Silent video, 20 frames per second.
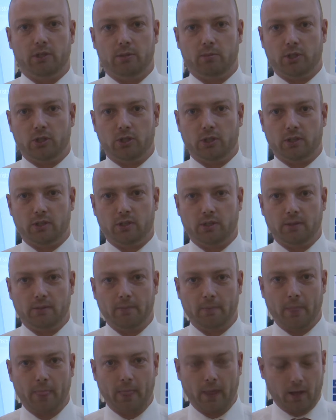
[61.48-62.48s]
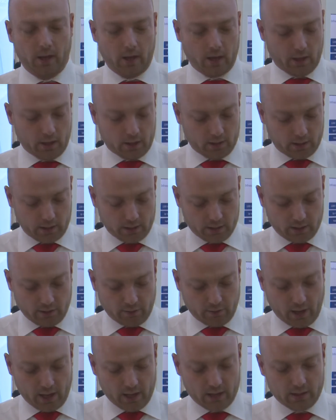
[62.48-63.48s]
switches. This
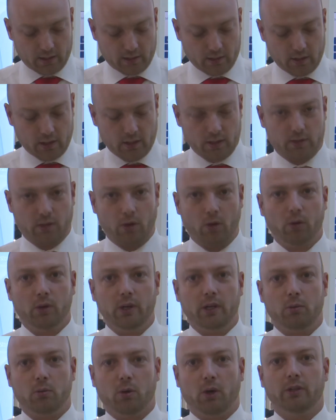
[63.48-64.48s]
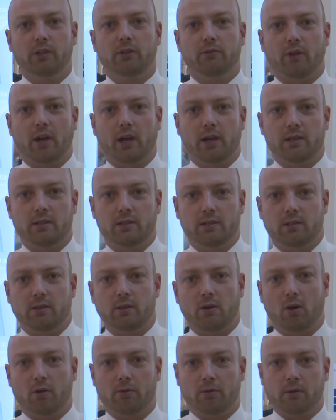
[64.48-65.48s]
device is only one device
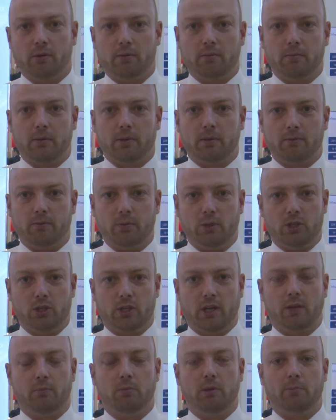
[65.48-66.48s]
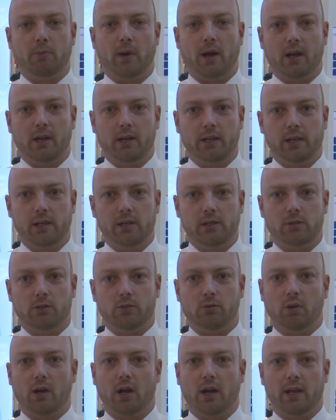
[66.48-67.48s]
which can be parallel
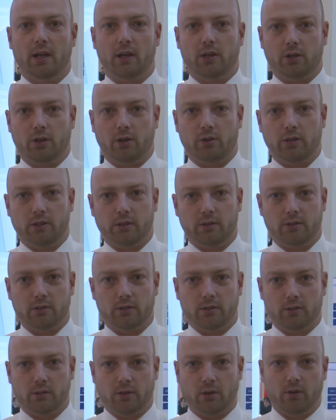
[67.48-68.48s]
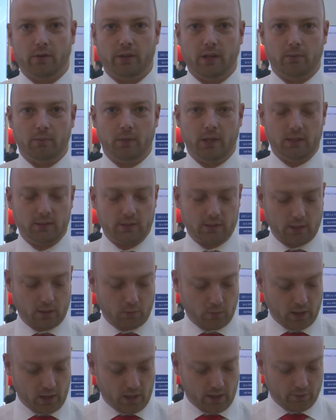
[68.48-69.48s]
to higher currents. So that means
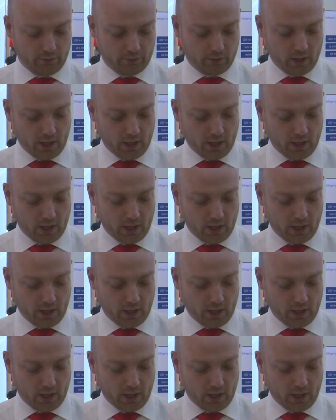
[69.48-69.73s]
that we have